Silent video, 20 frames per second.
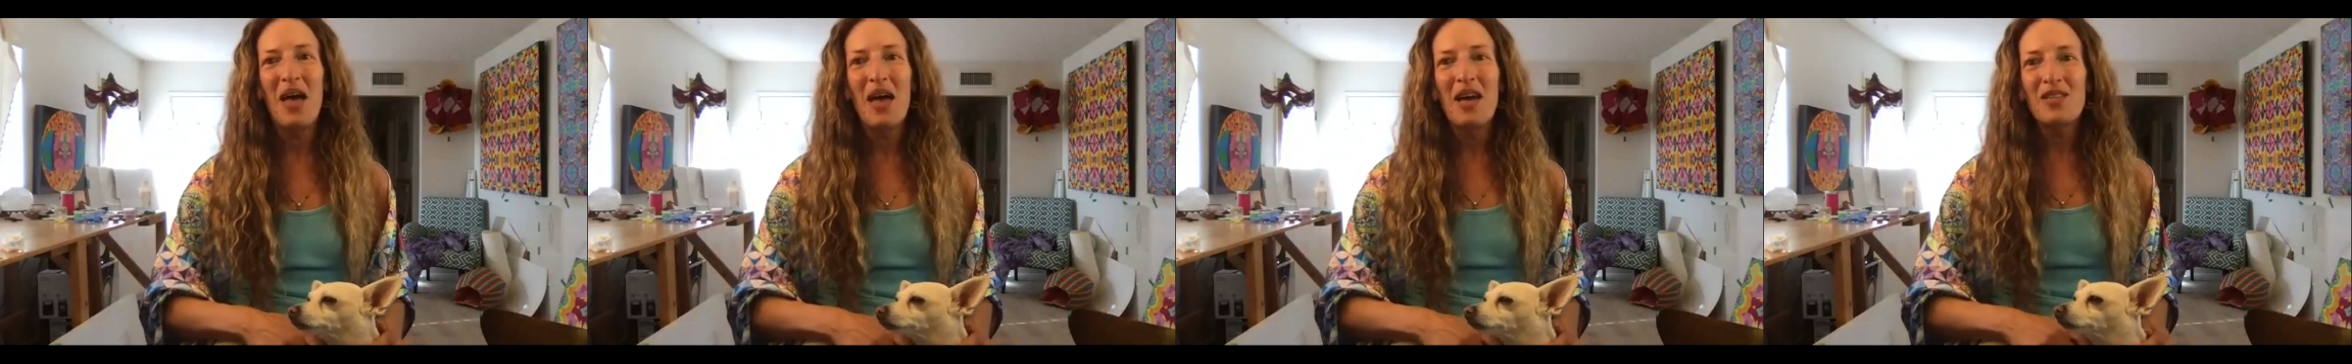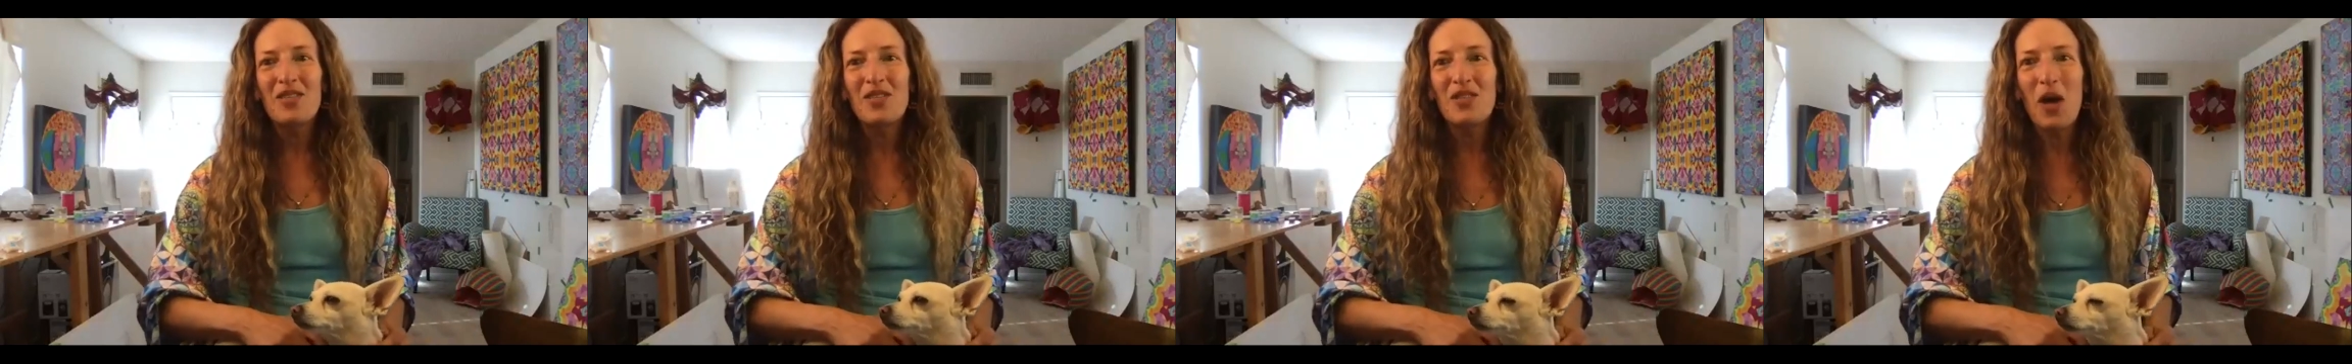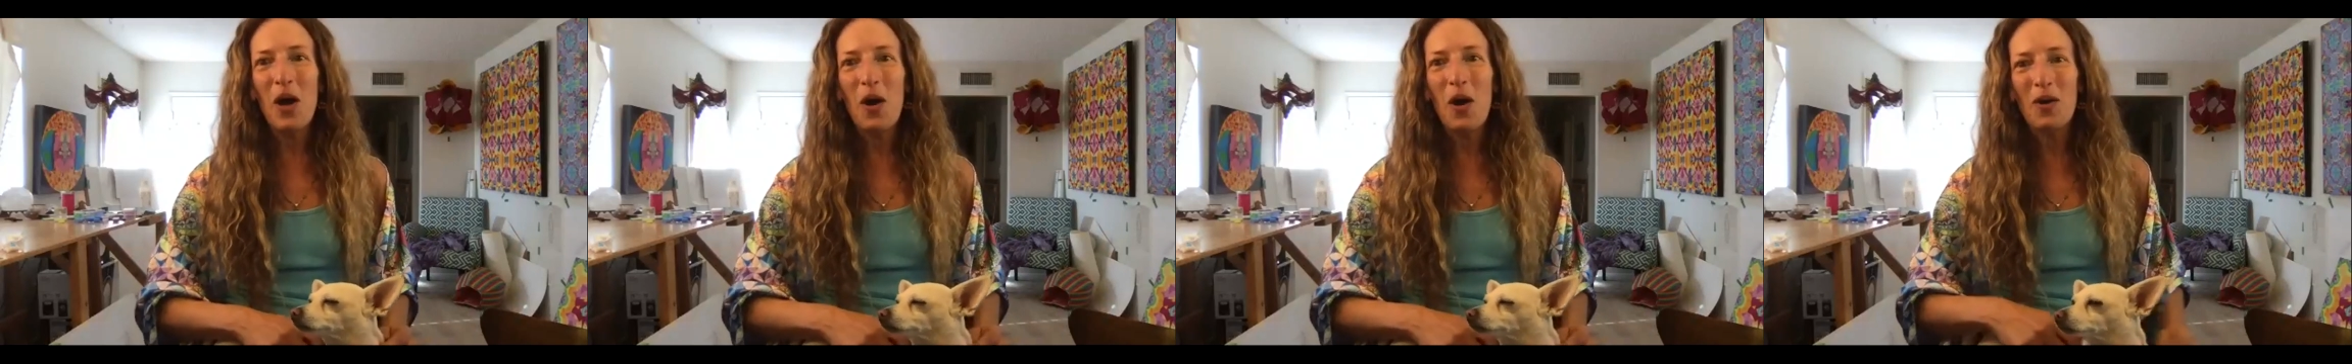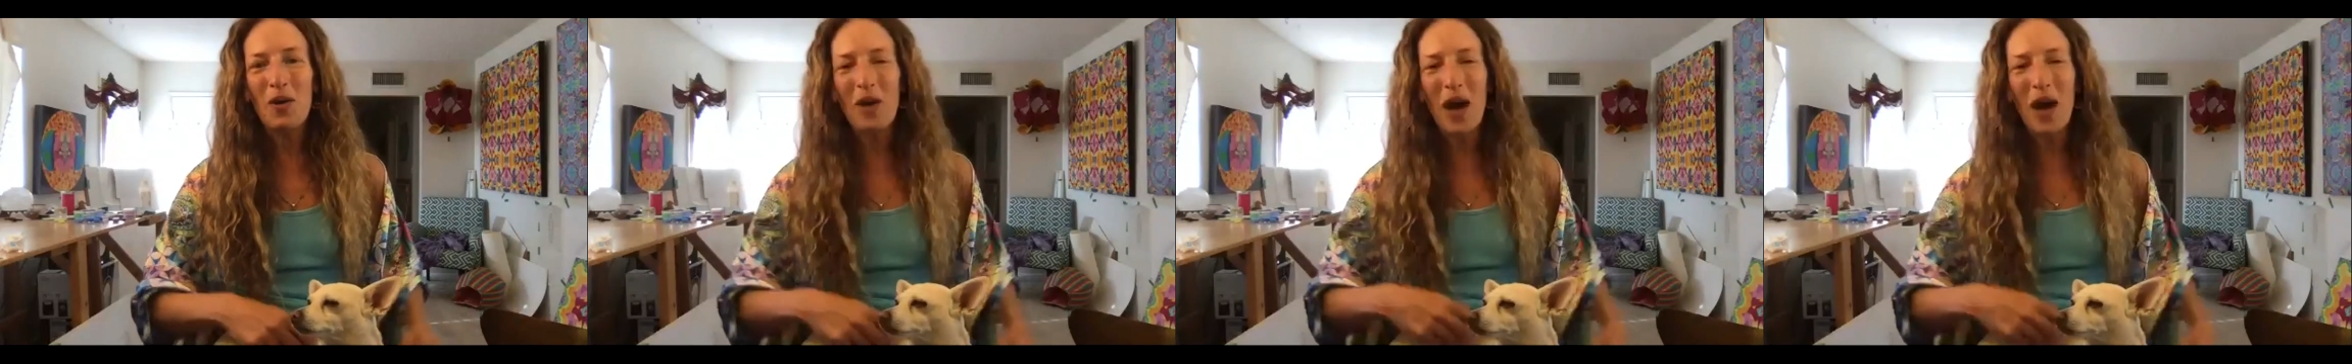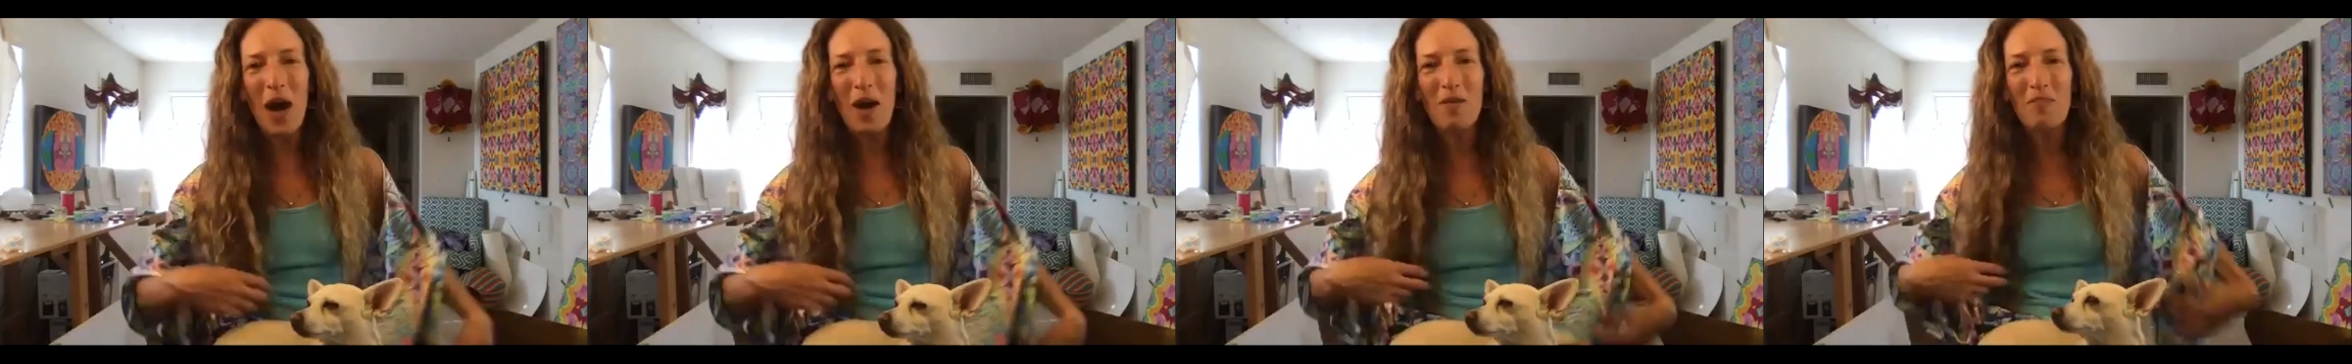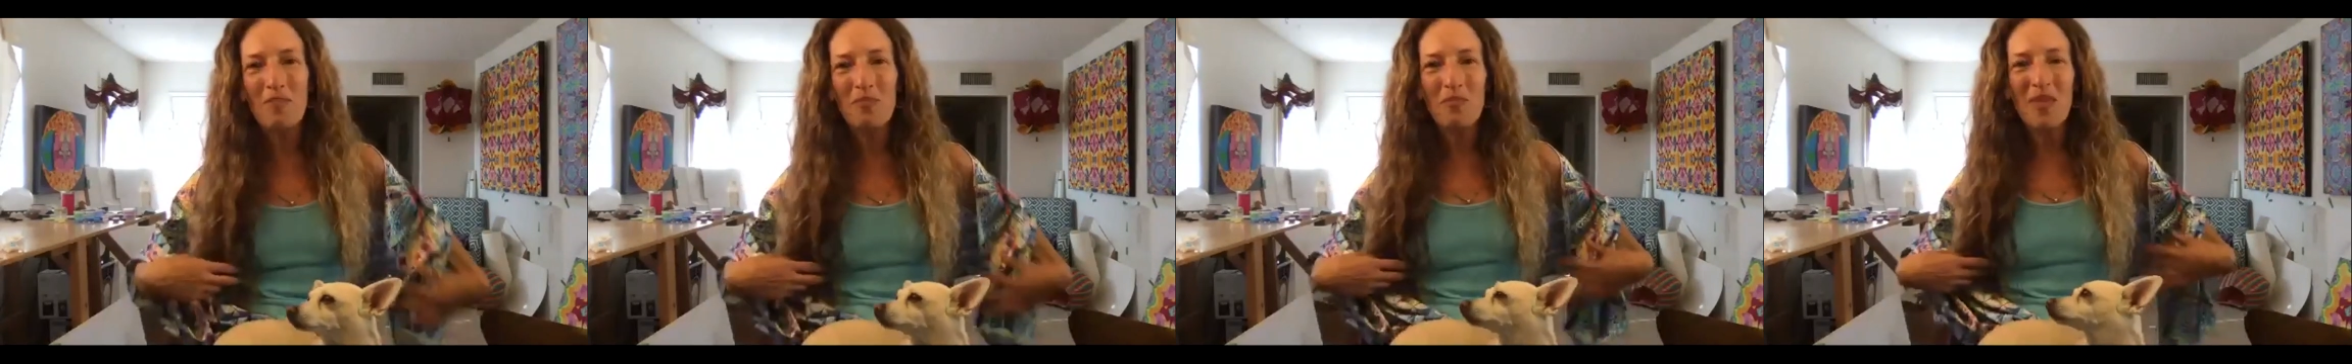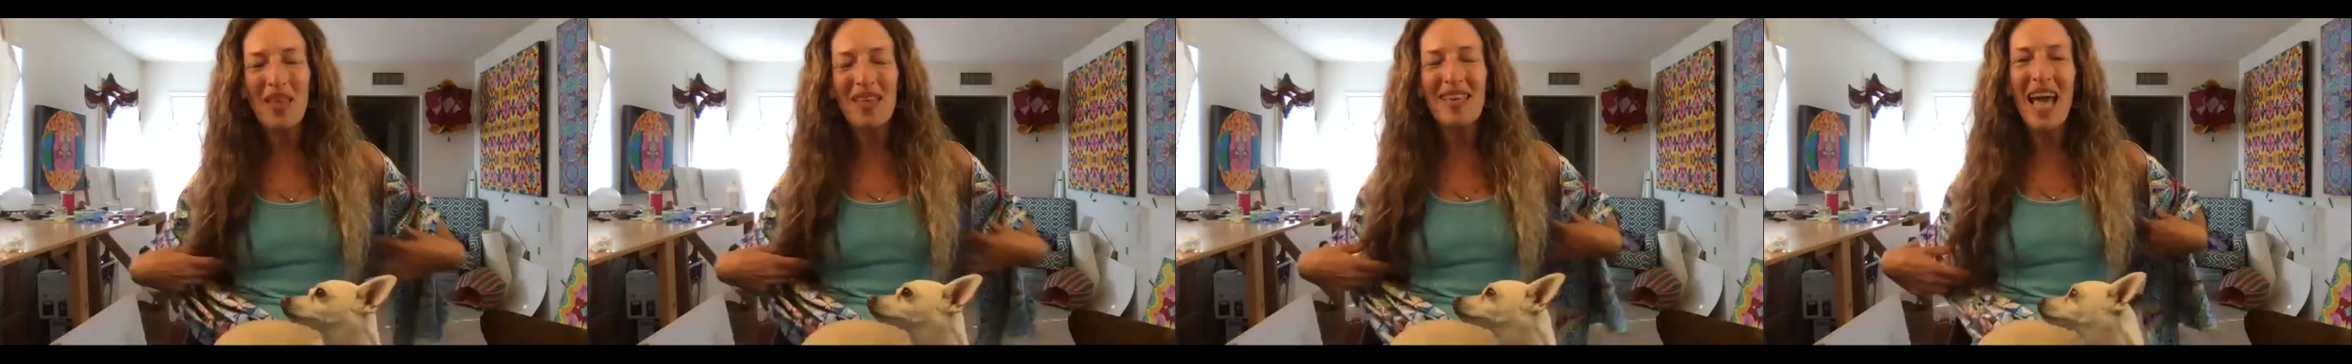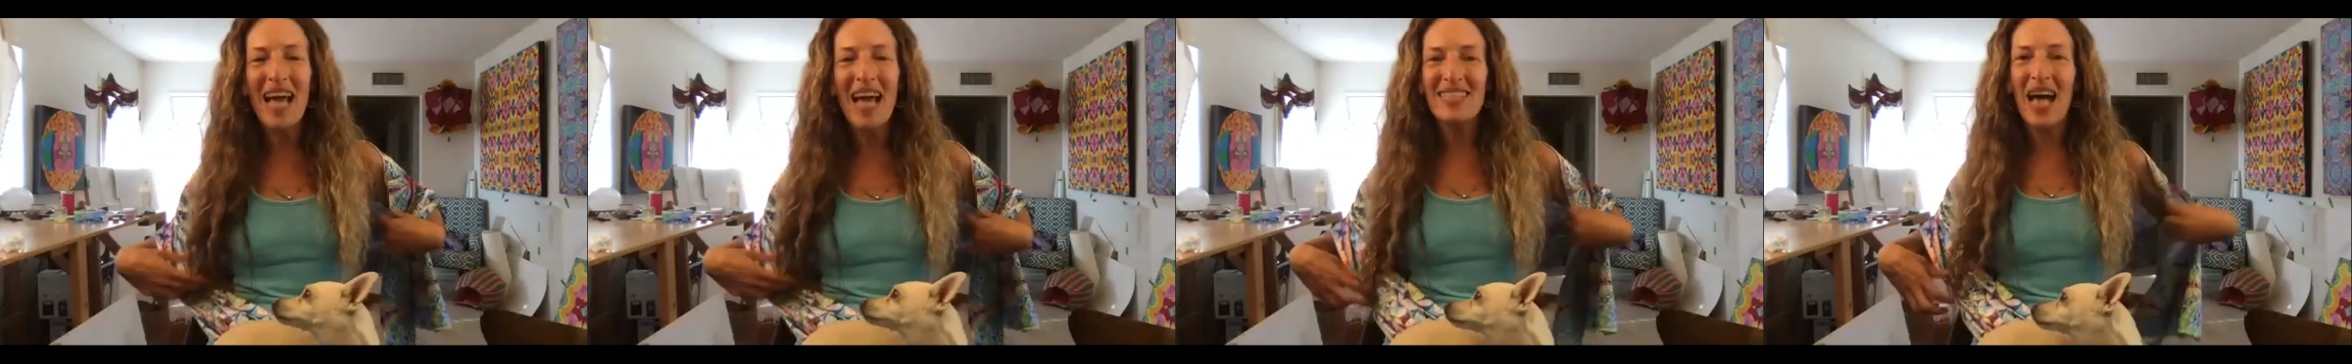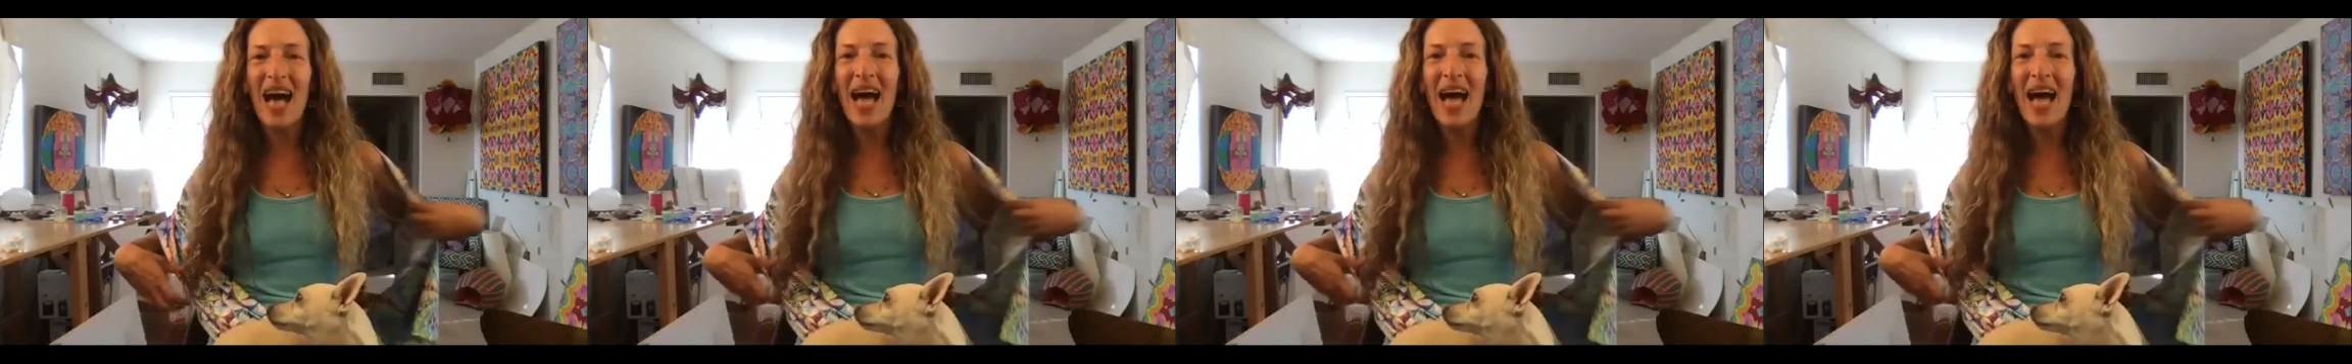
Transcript: So yes,